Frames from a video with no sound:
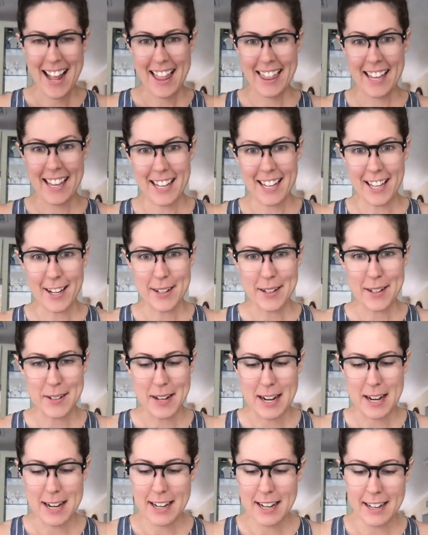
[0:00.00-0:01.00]
Thank you.
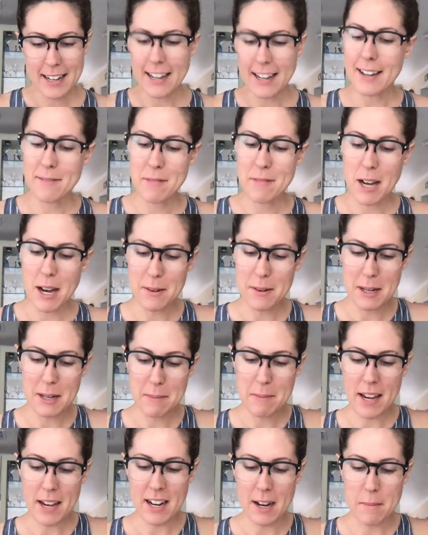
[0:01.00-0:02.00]
I am not wearing
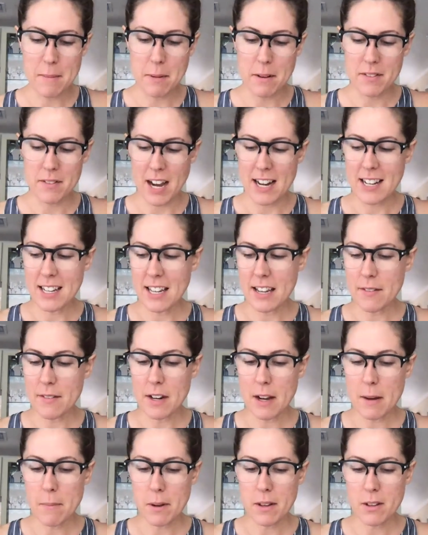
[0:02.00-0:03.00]
makeup. I've kind of given
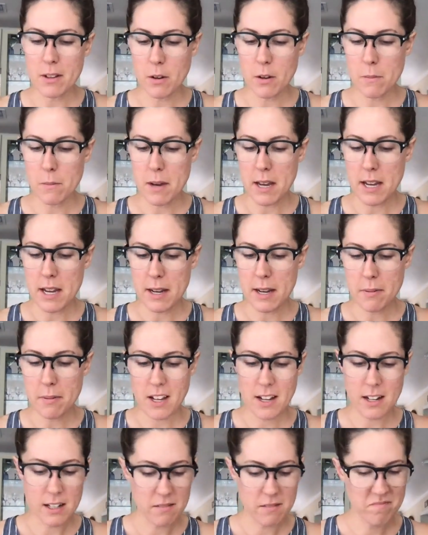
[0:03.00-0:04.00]
up on the whole makeup
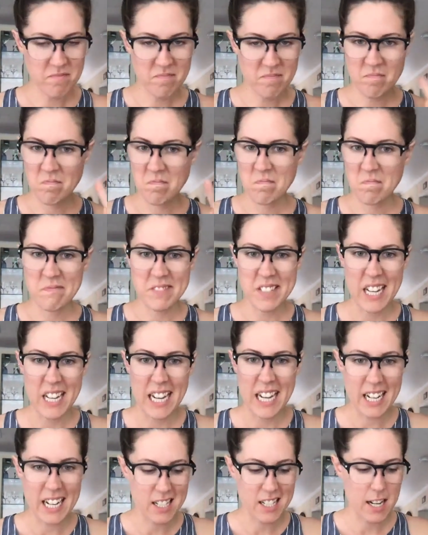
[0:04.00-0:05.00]
thing. I
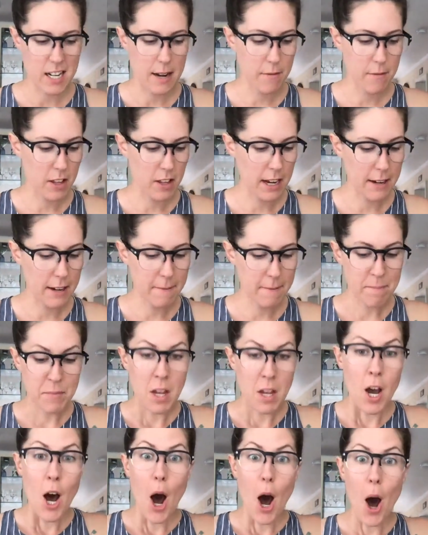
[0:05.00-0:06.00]
ain't got time for that.
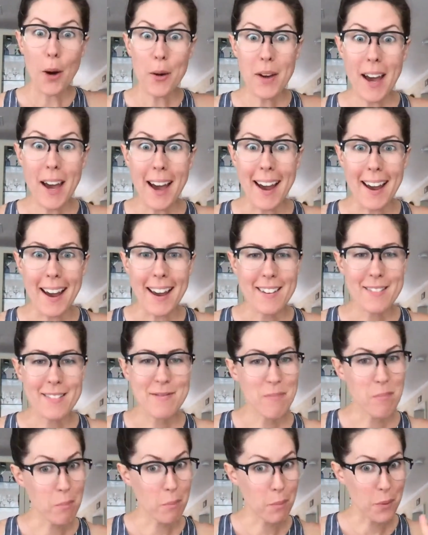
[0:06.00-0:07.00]
Okay,
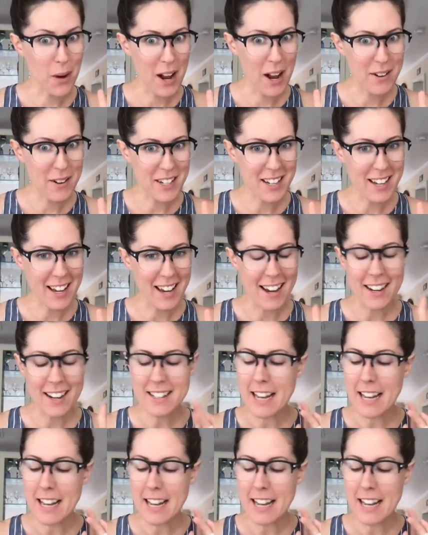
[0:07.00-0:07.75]
brownie cake.